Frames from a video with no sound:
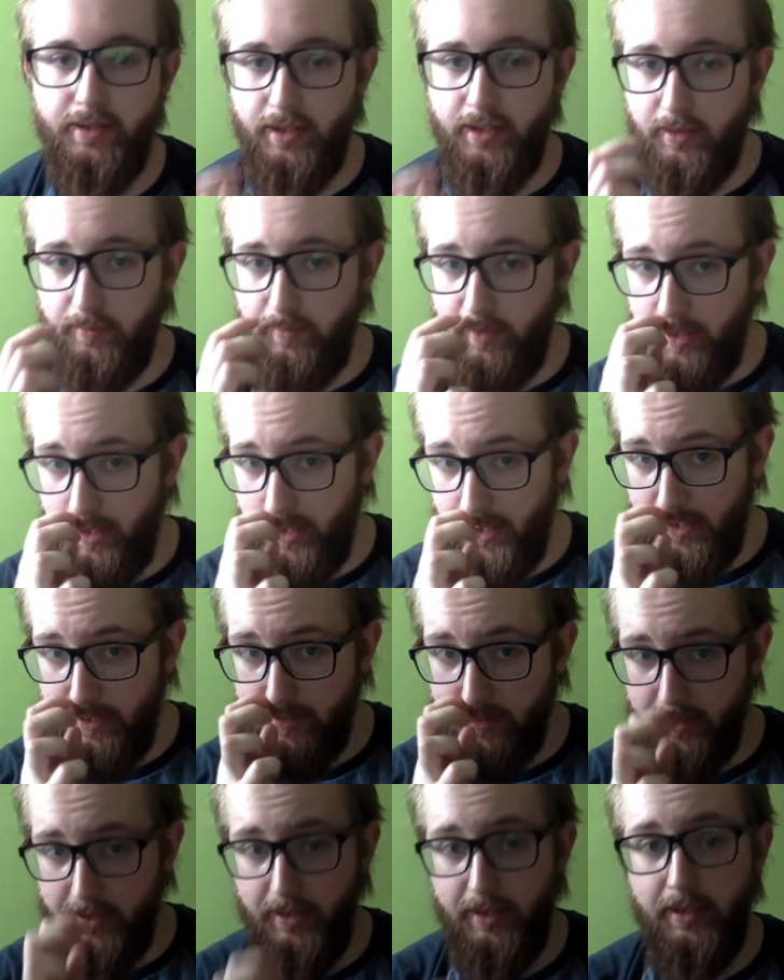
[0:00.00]
and
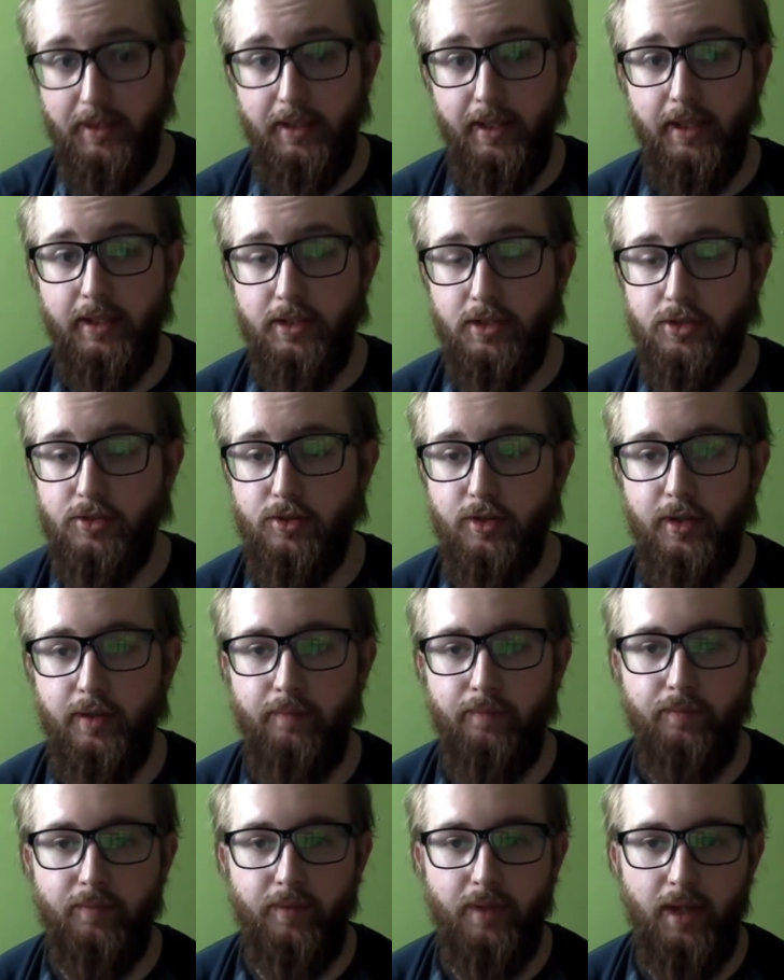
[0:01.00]
communication in the industry.
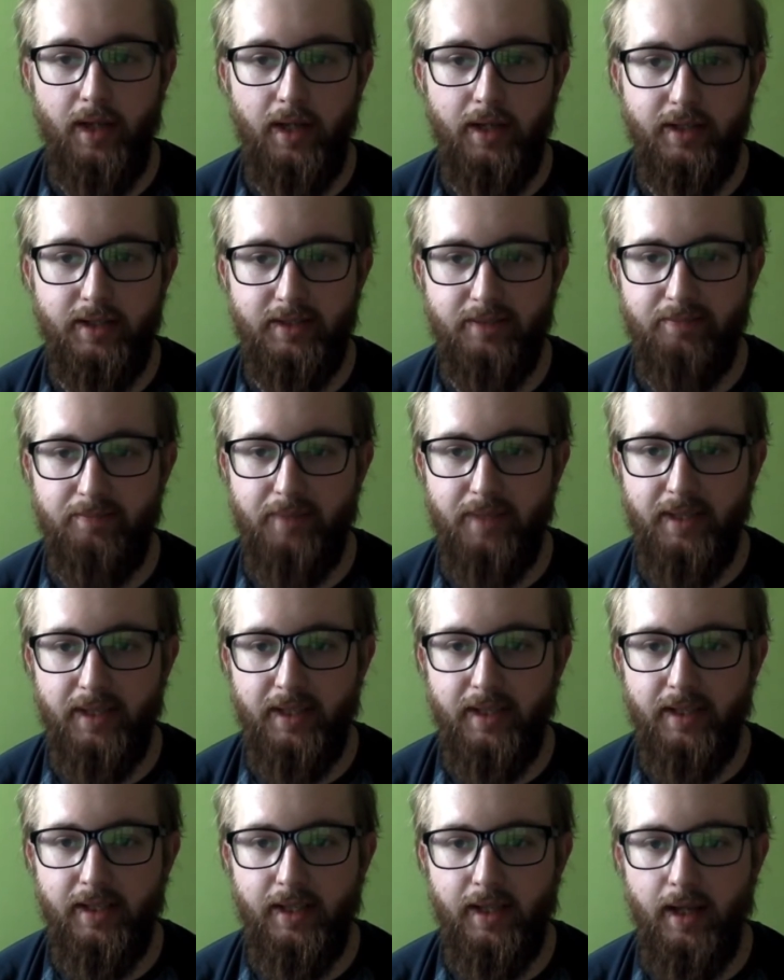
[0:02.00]
It's a big,
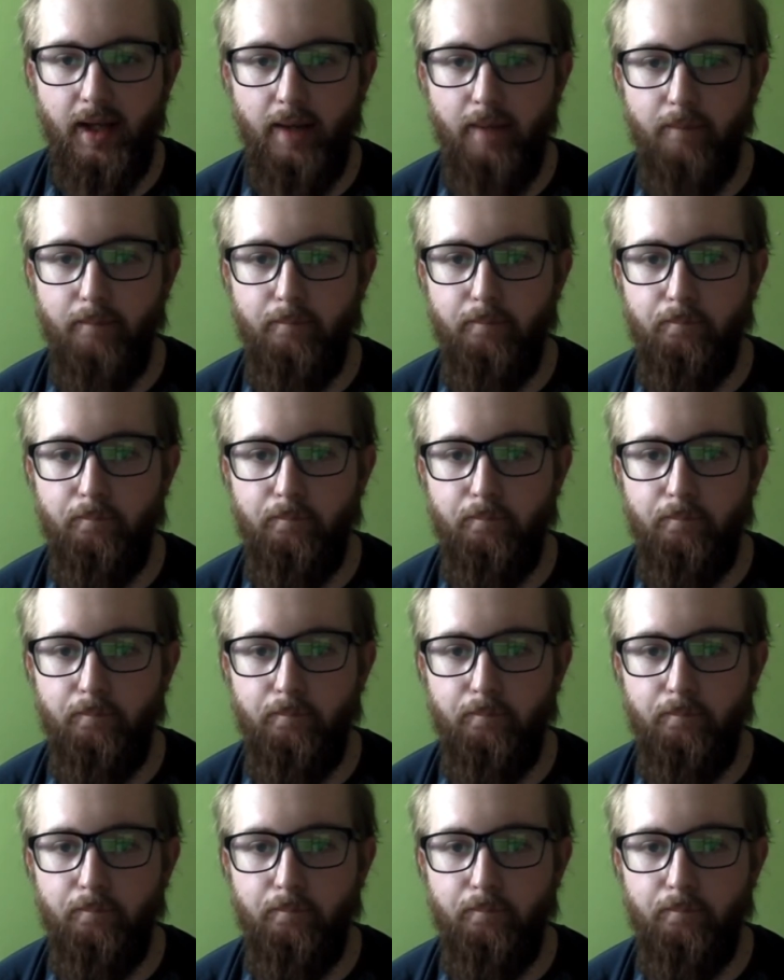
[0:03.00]
um,